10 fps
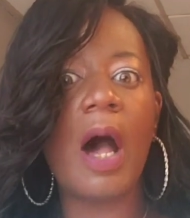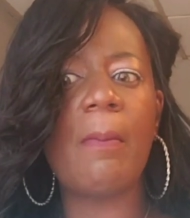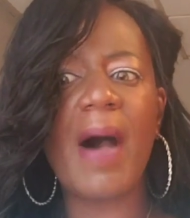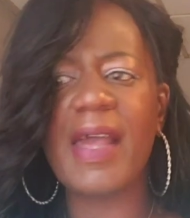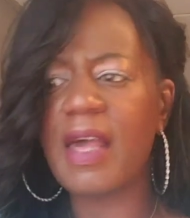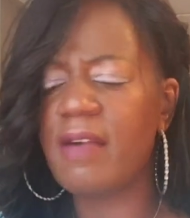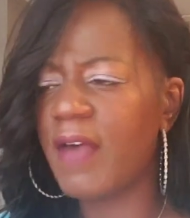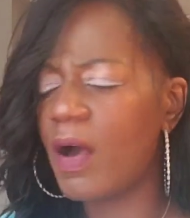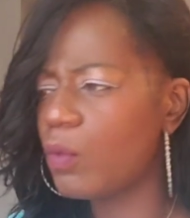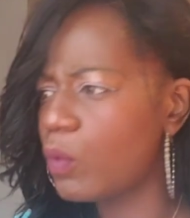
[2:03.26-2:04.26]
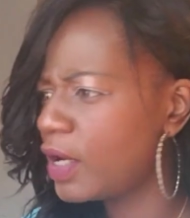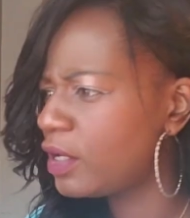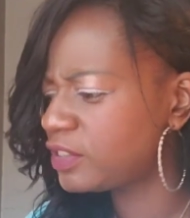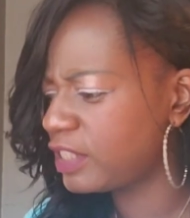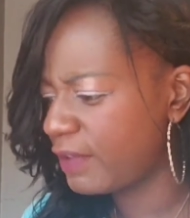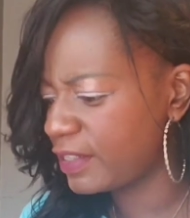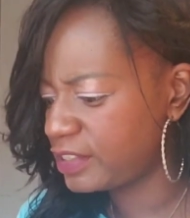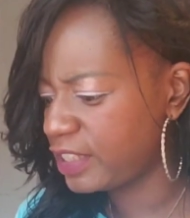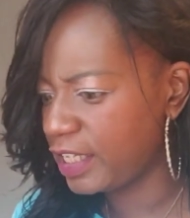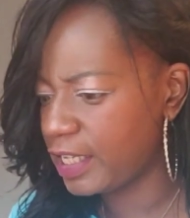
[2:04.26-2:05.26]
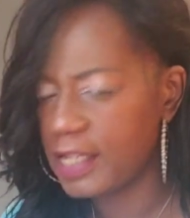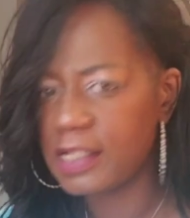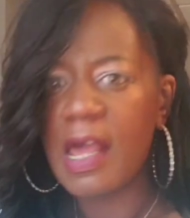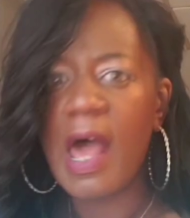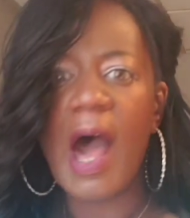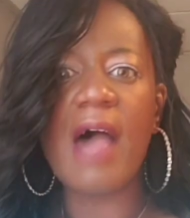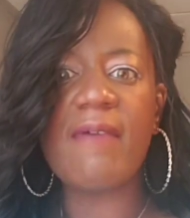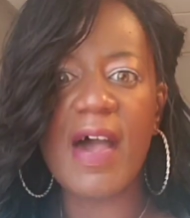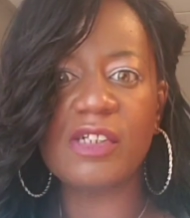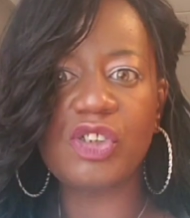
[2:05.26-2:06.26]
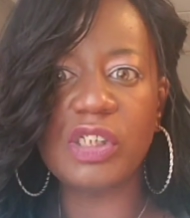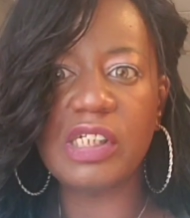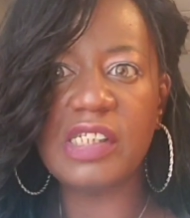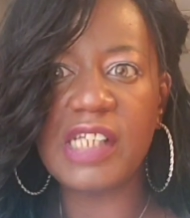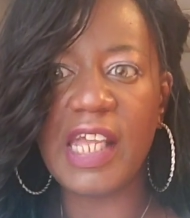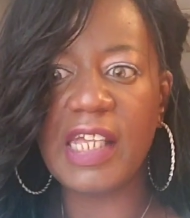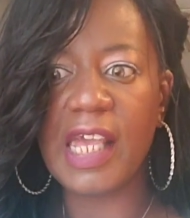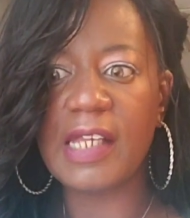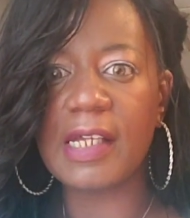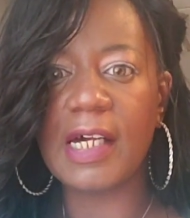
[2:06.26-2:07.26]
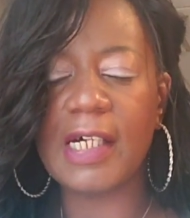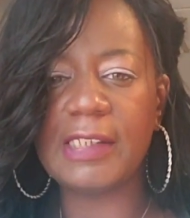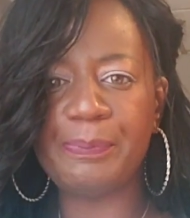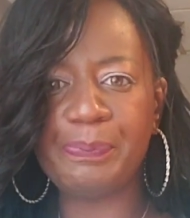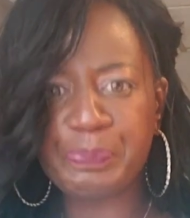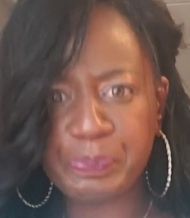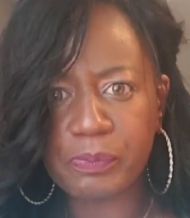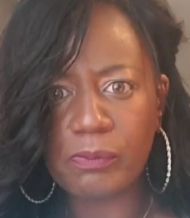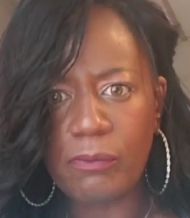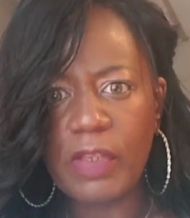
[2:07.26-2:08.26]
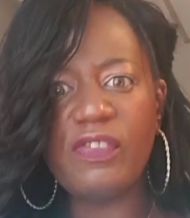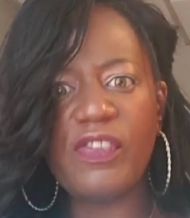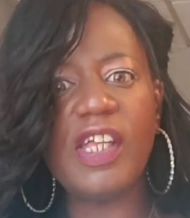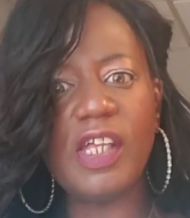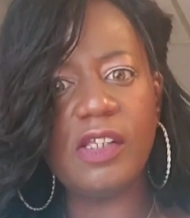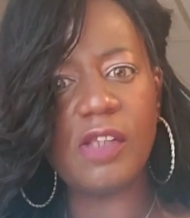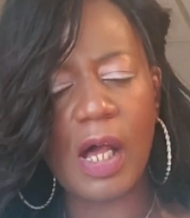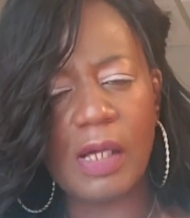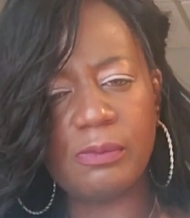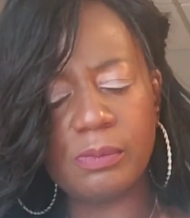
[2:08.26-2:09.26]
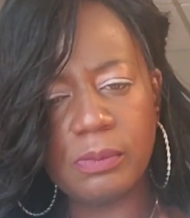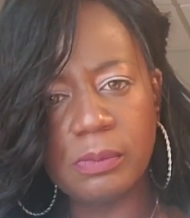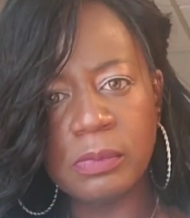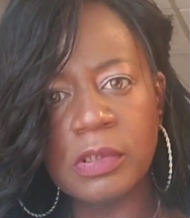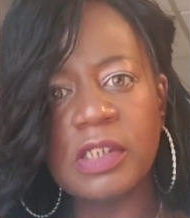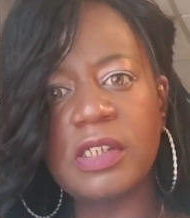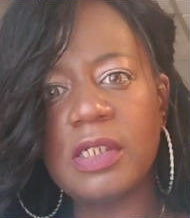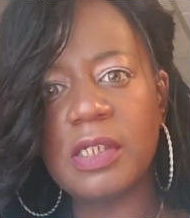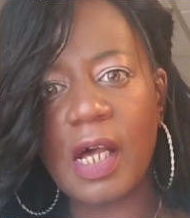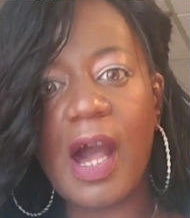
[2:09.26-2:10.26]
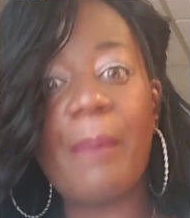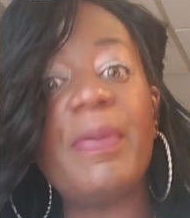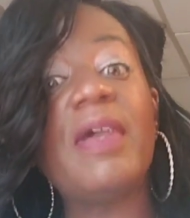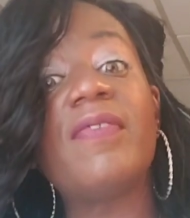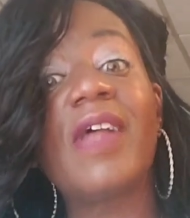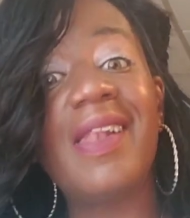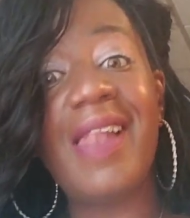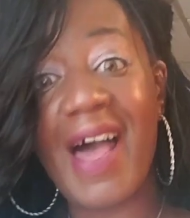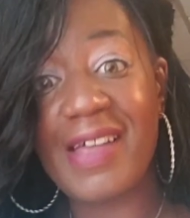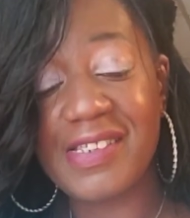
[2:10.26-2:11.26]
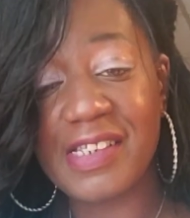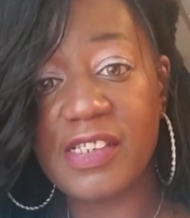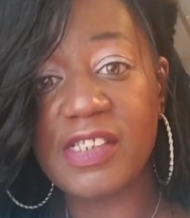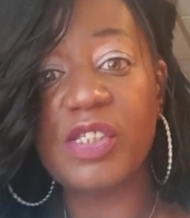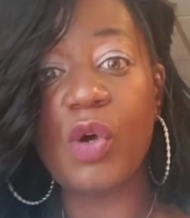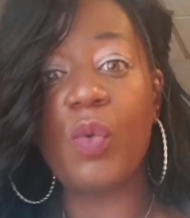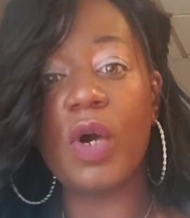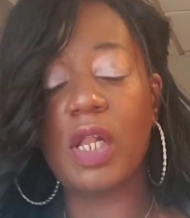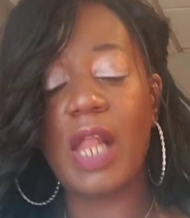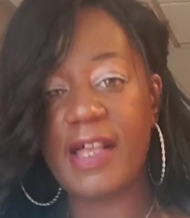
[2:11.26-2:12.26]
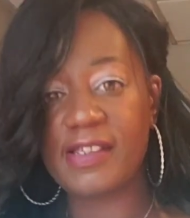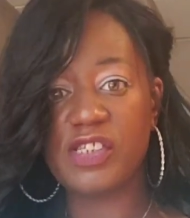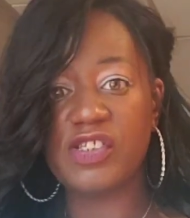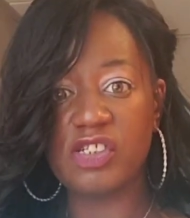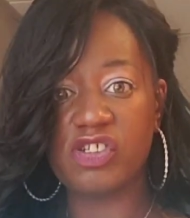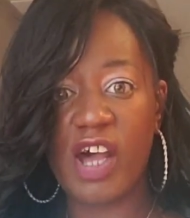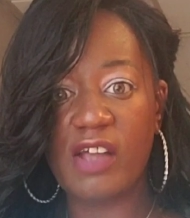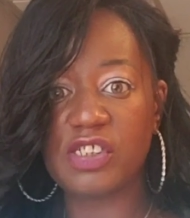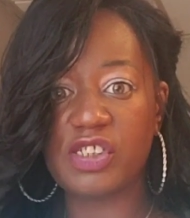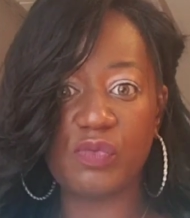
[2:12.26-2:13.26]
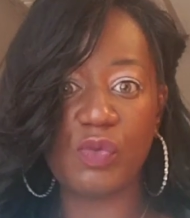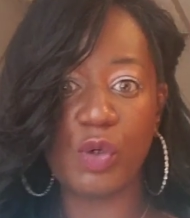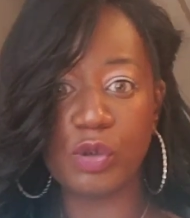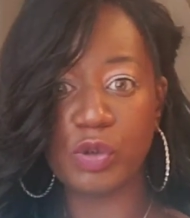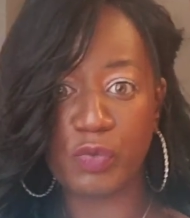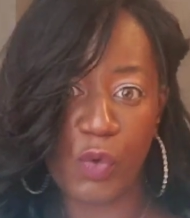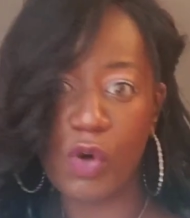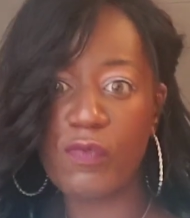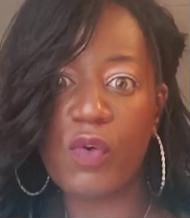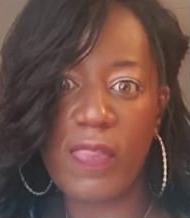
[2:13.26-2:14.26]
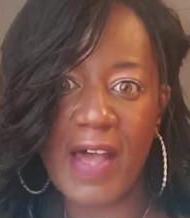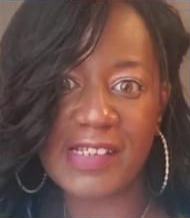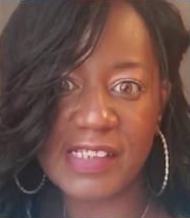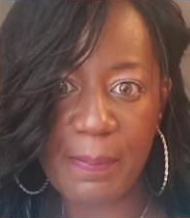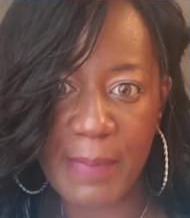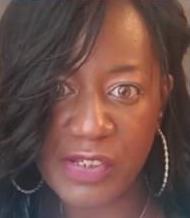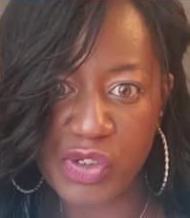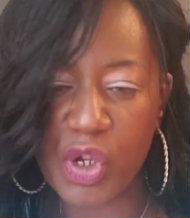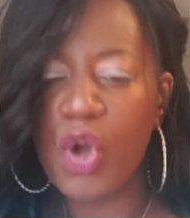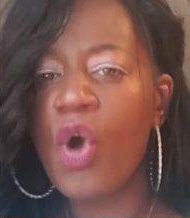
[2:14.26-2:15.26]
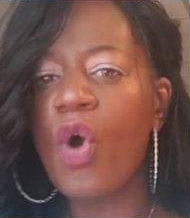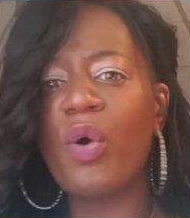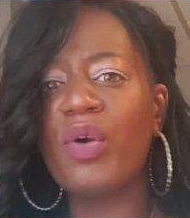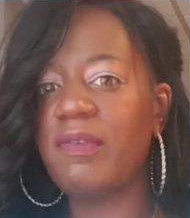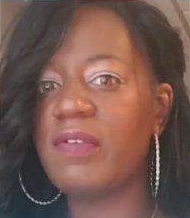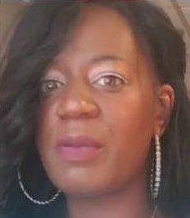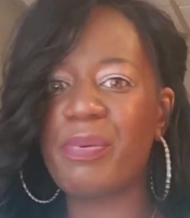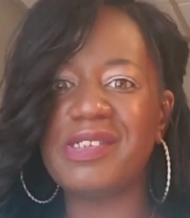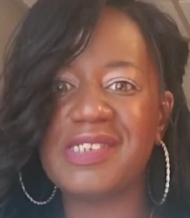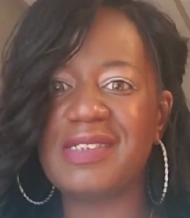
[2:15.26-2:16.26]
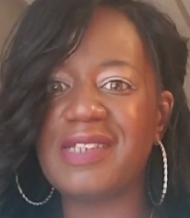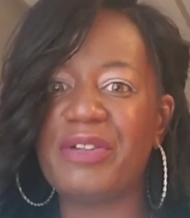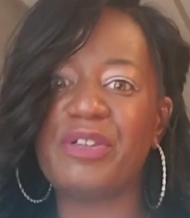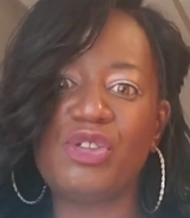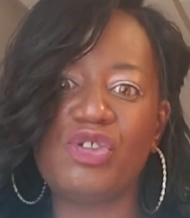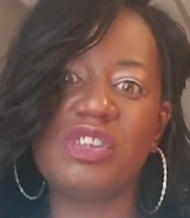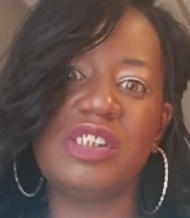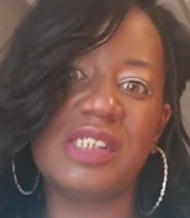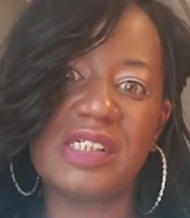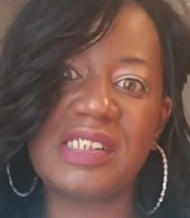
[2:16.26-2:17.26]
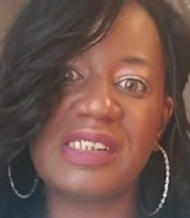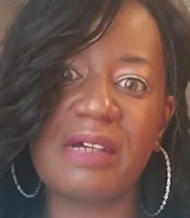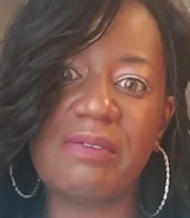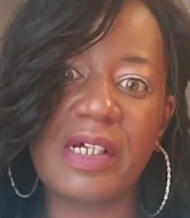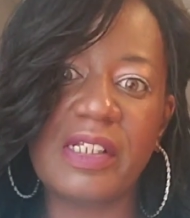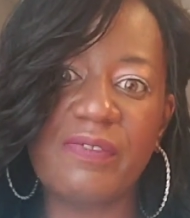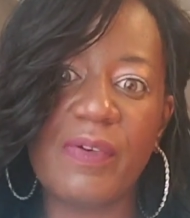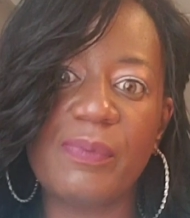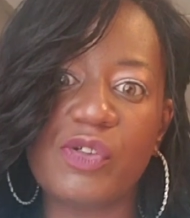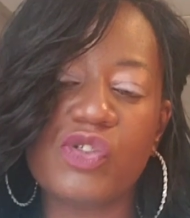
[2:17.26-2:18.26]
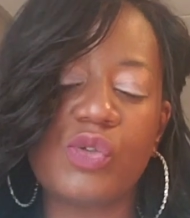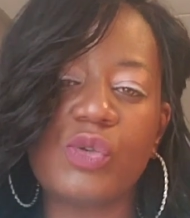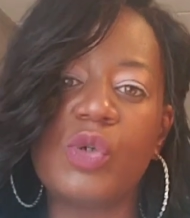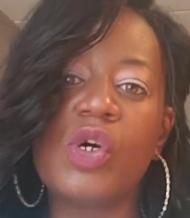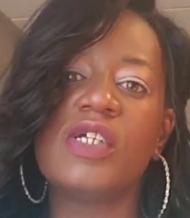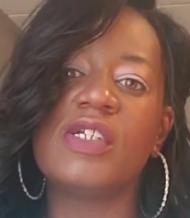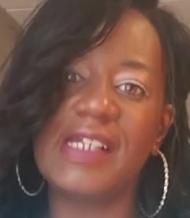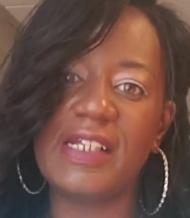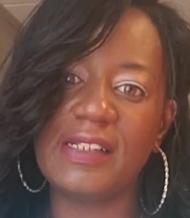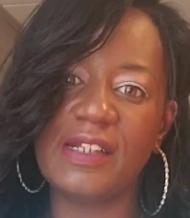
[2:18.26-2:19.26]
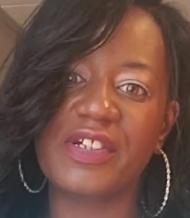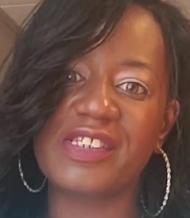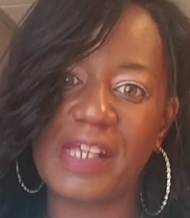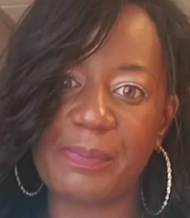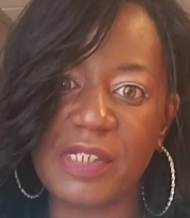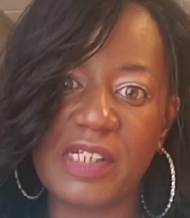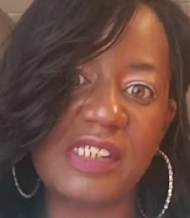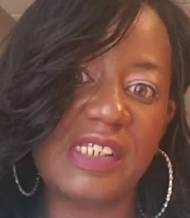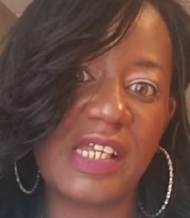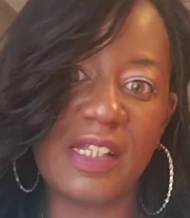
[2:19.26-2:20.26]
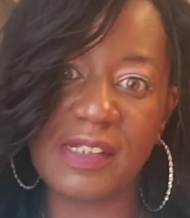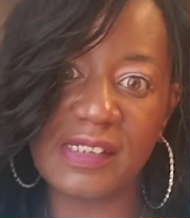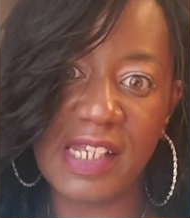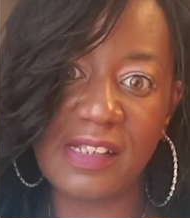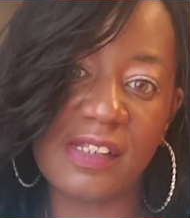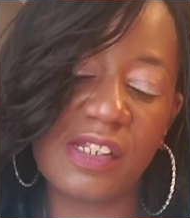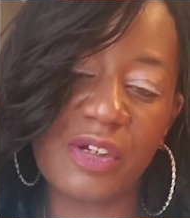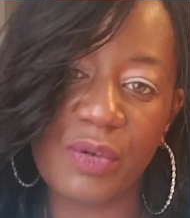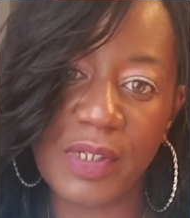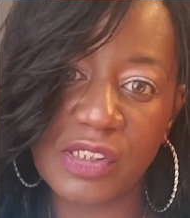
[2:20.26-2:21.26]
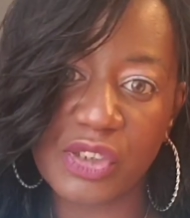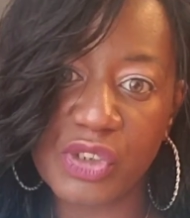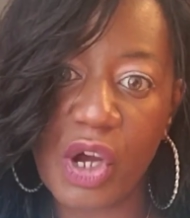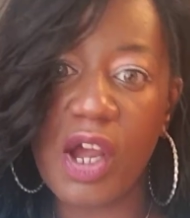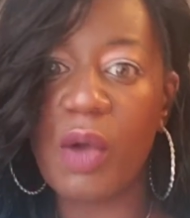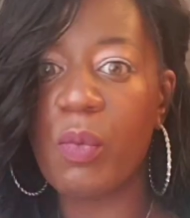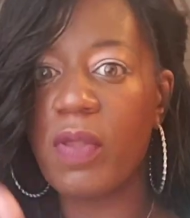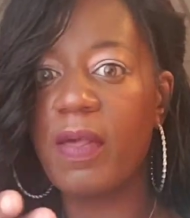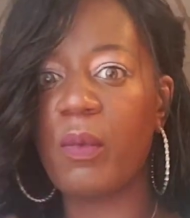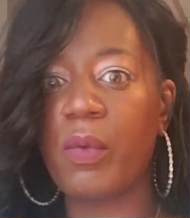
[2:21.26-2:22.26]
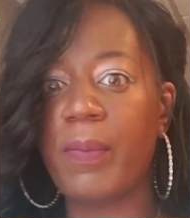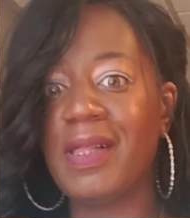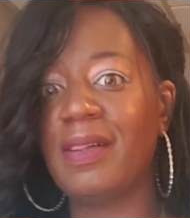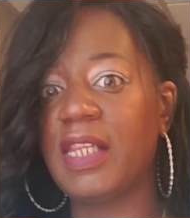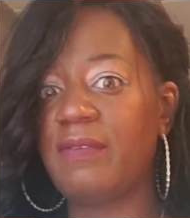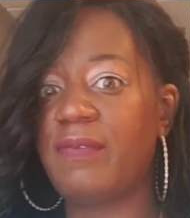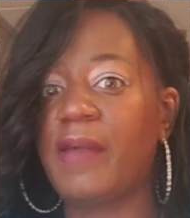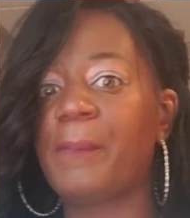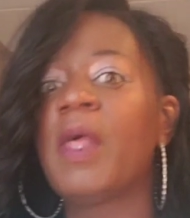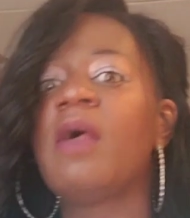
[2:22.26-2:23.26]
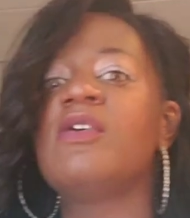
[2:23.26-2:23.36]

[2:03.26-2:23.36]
what else have I taken? I've actually taken the a copy of the classes, so what classes the child is enrolled for that semester, or even a printed letter usually does it directly from the school, stating their acceptance, stating the date that they're going to start and where they will be living.